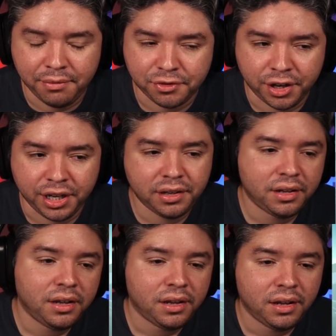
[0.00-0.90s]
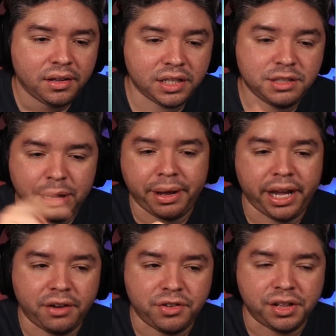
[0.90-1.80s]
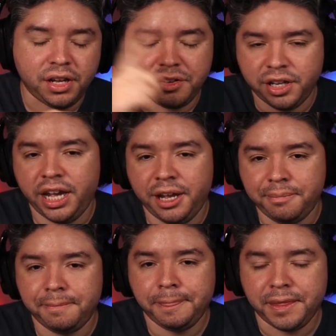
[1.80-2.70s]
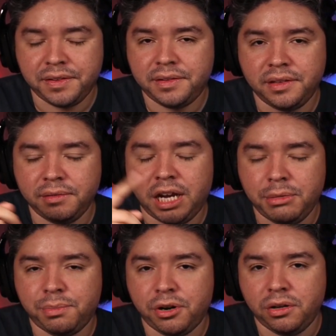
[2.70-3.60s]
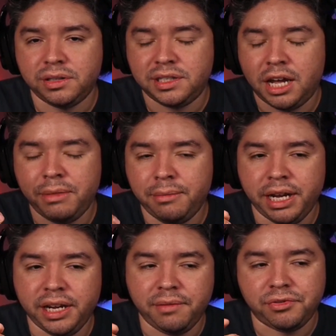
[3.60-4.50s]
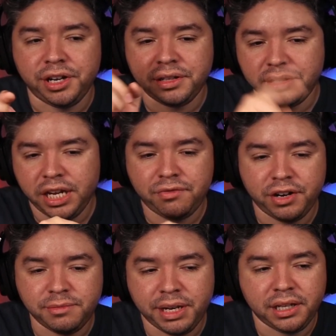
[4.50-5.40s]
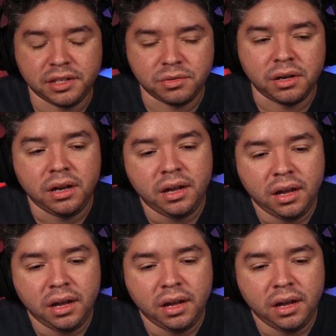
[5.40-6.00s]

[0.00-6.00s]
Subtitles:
Freak. This is made by Game Freak. The other game, Diamond and Pearl, is not made by Game Freak. Game Freak is making this one.